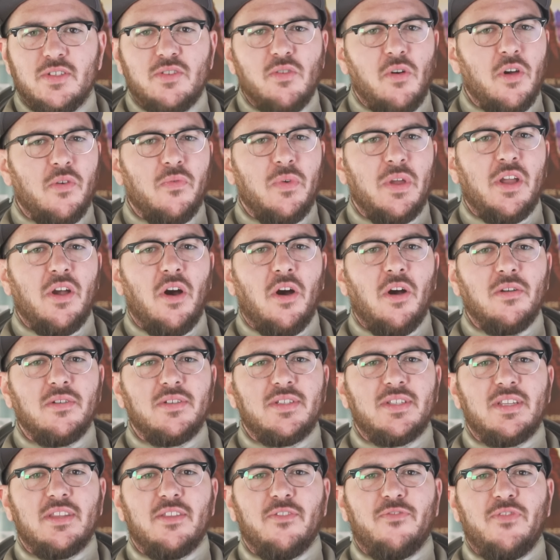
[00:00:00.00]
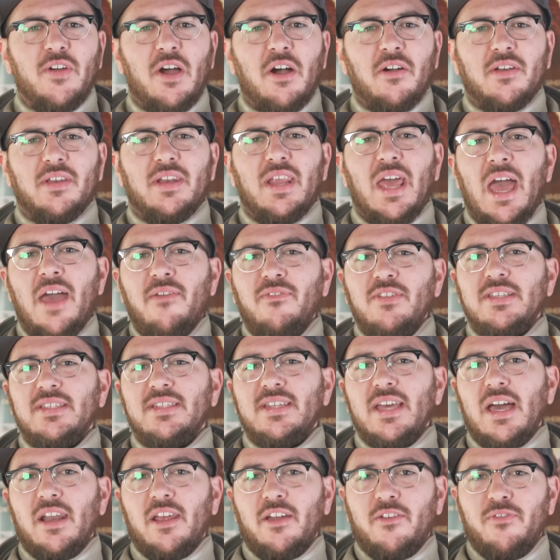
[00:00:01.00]
So in regards to the Falcon Heavy
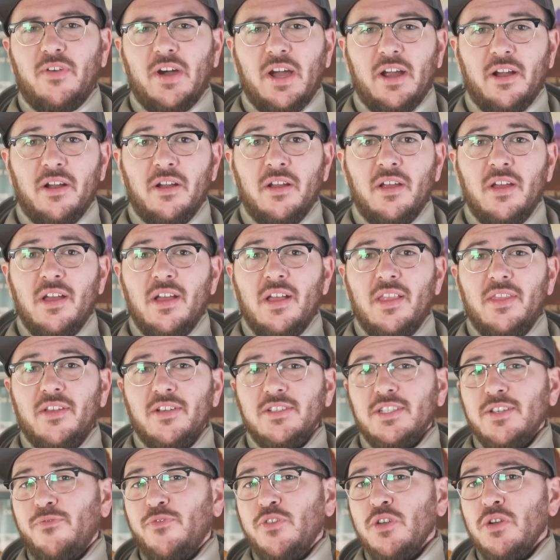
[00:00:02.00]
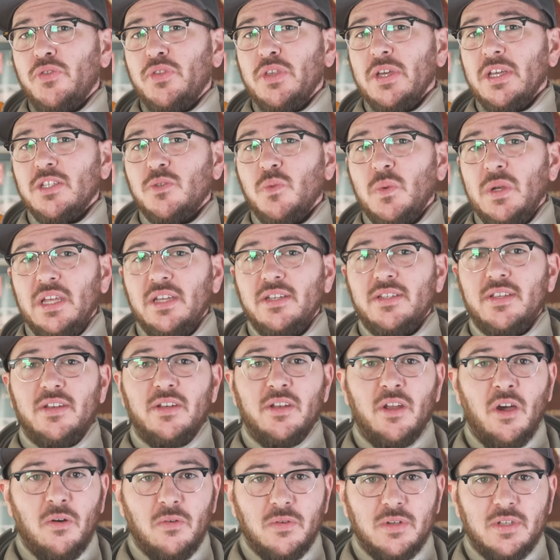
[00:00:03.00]
static fire, there's a few things we need to
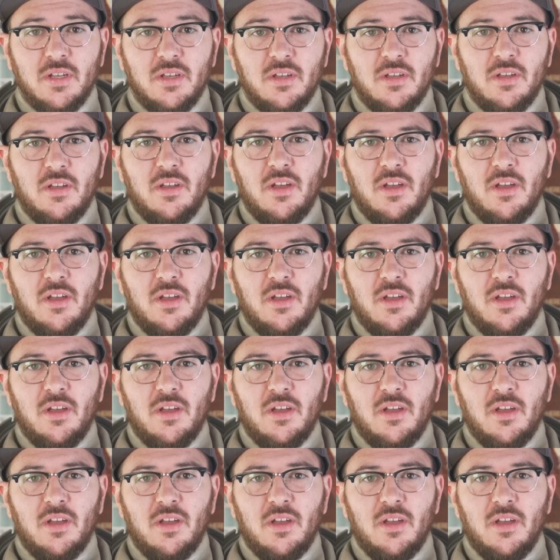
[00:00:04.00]
note.